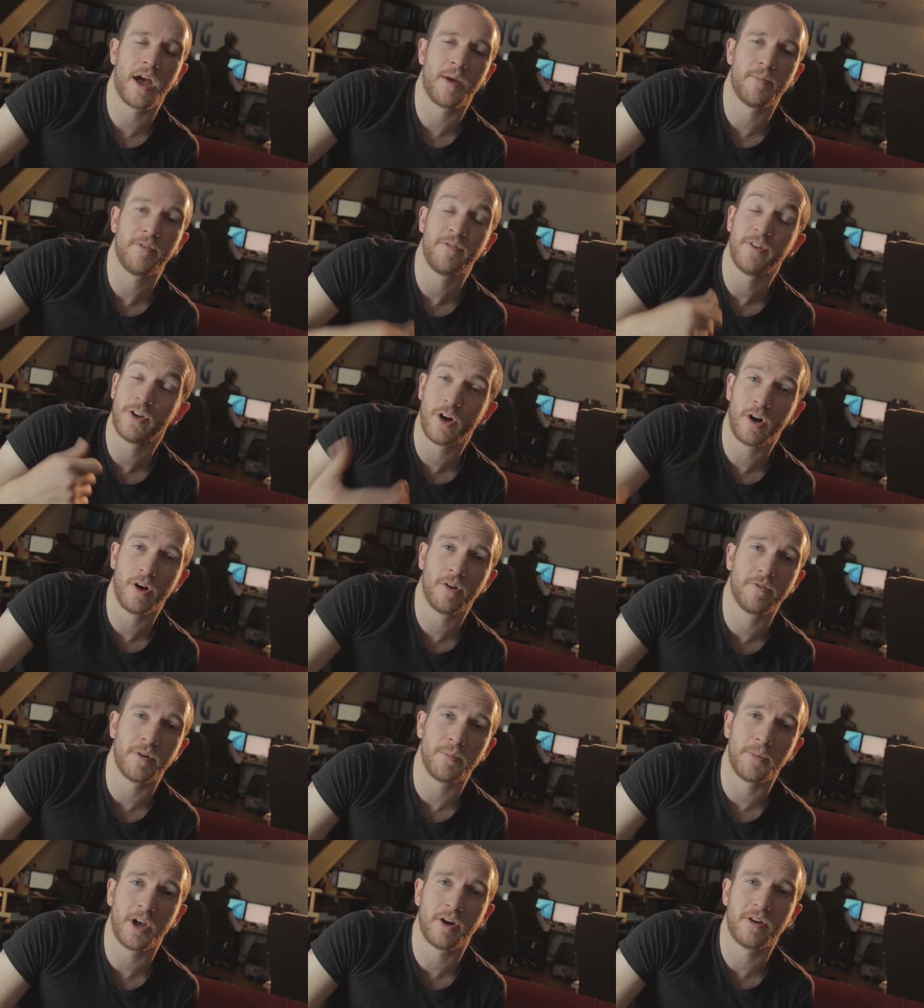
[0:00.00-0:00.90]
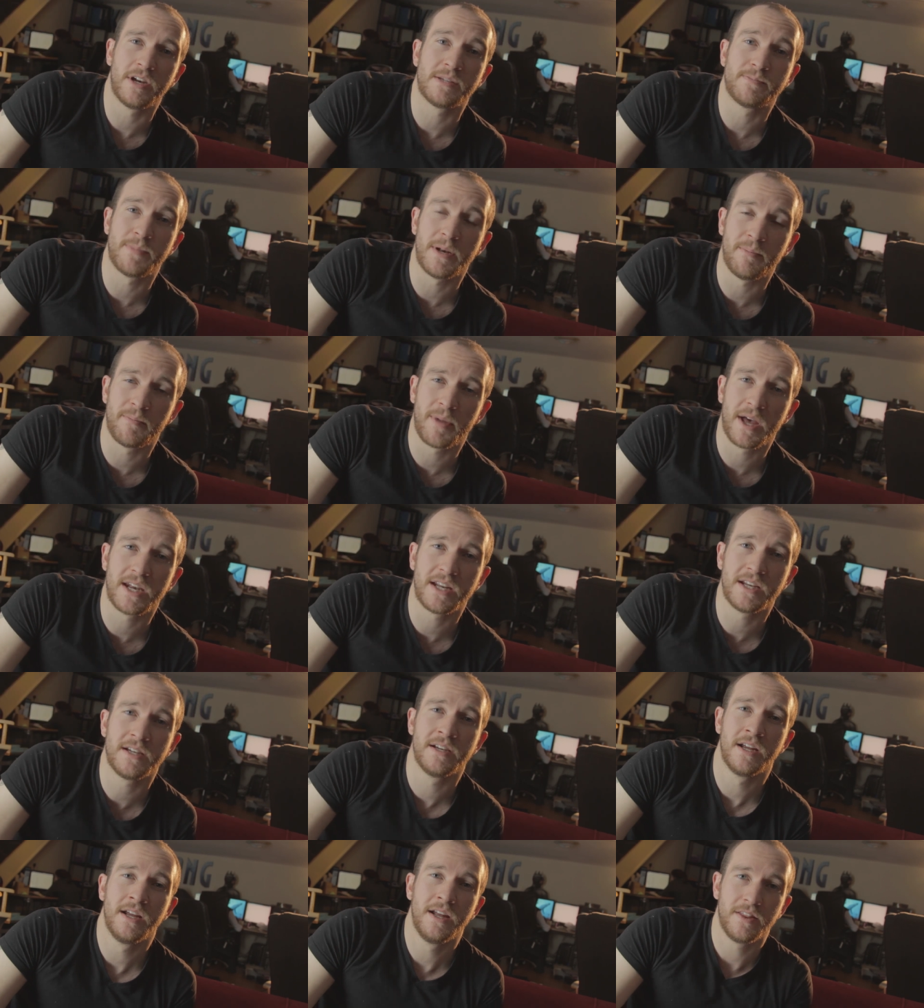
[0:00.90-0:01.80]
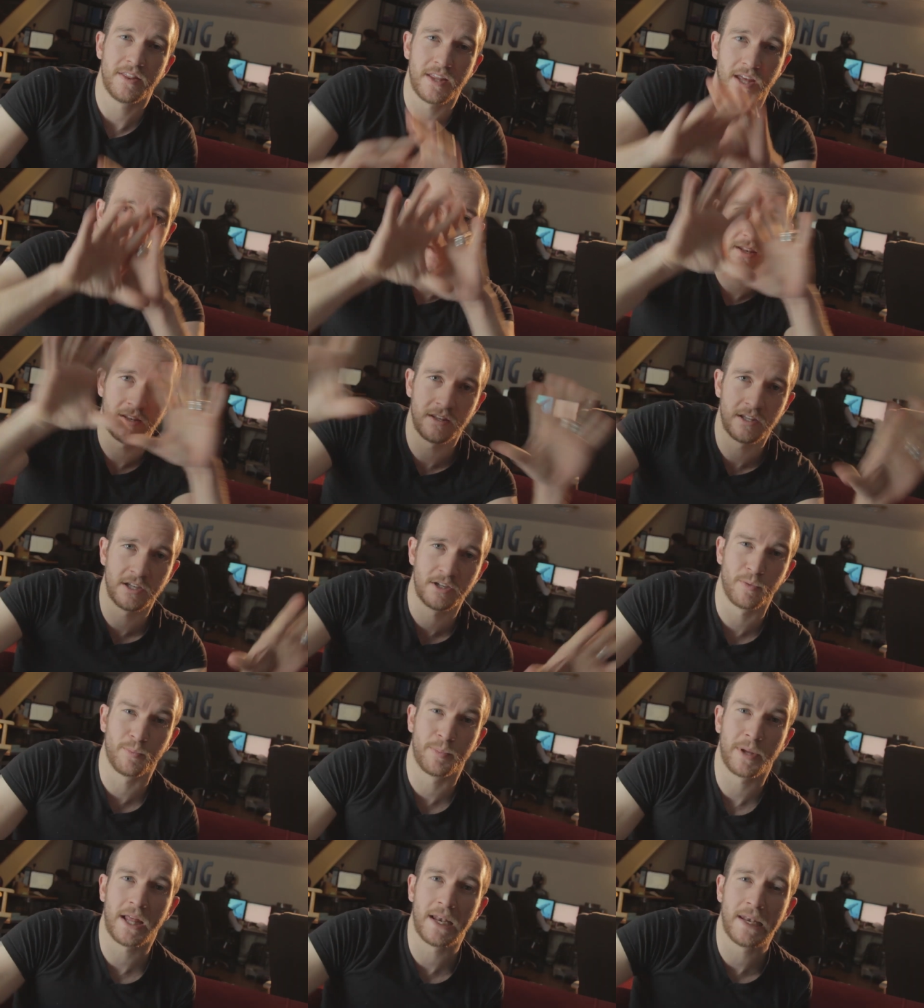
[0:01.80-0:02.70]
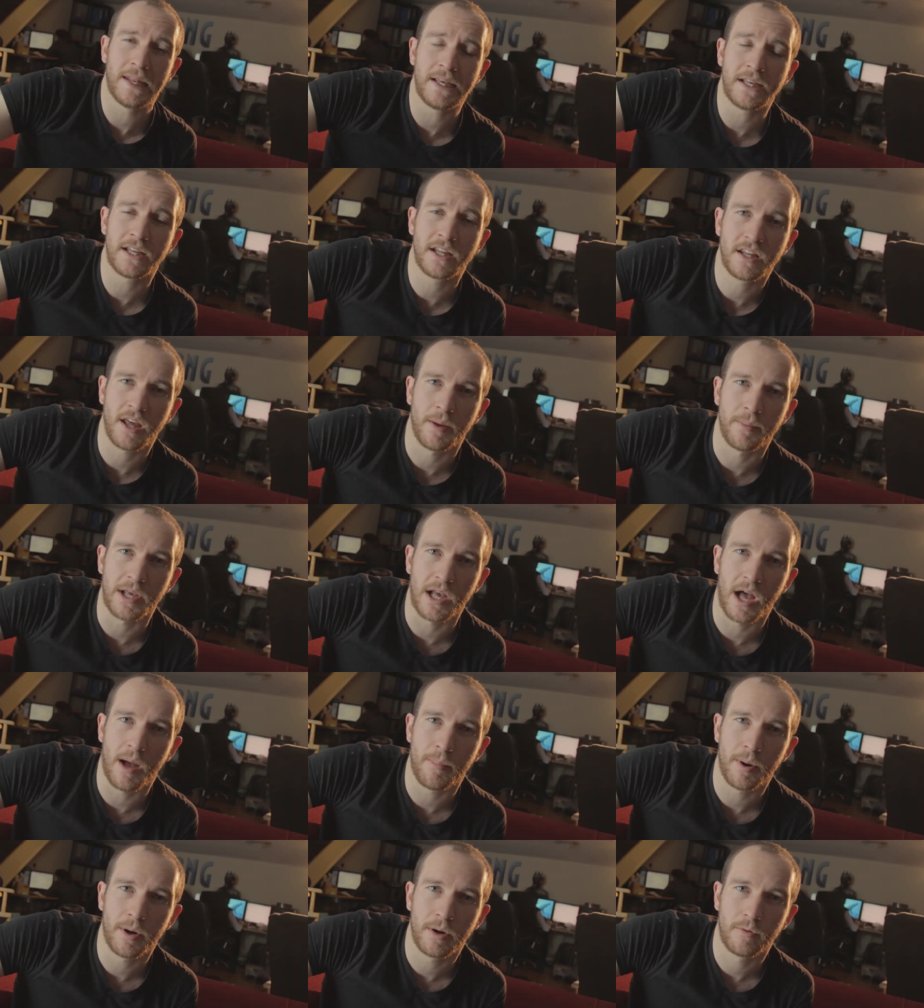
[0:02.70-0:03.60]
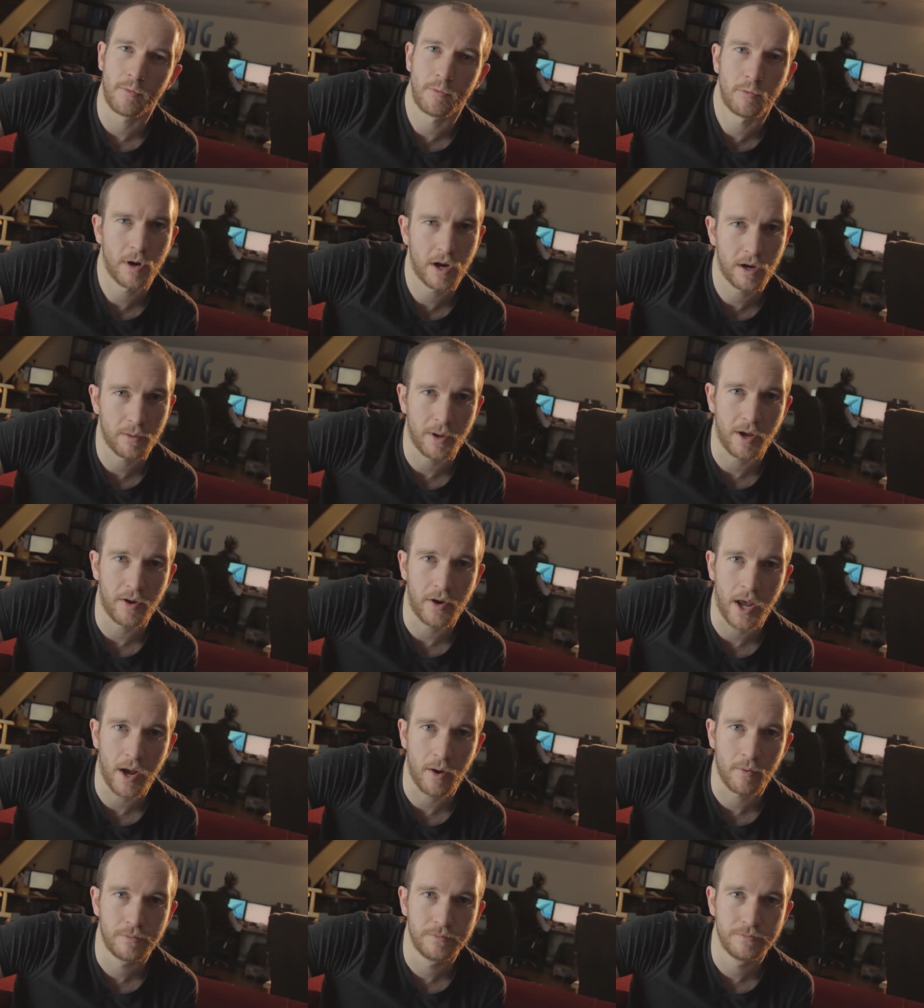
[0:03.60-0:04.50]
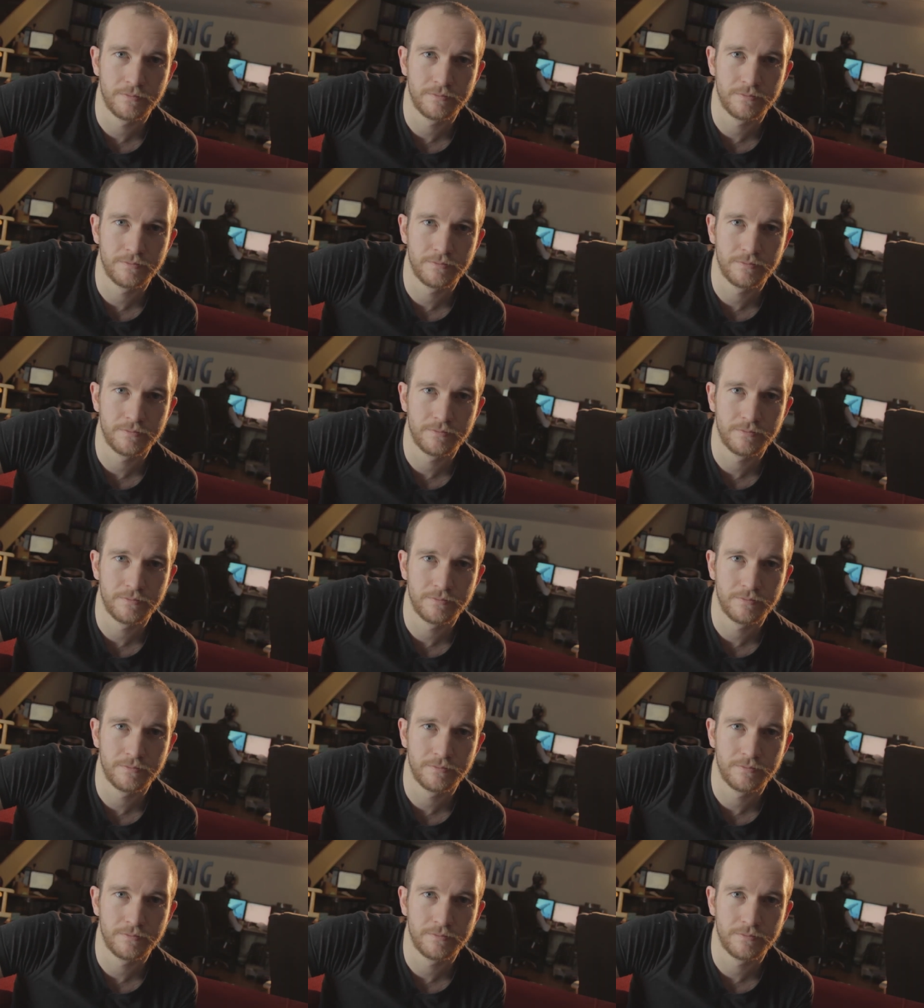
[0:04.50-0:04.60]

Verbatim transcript: If you're not on Vimeo and it's been embedded, then there'll be a link coming up round about now.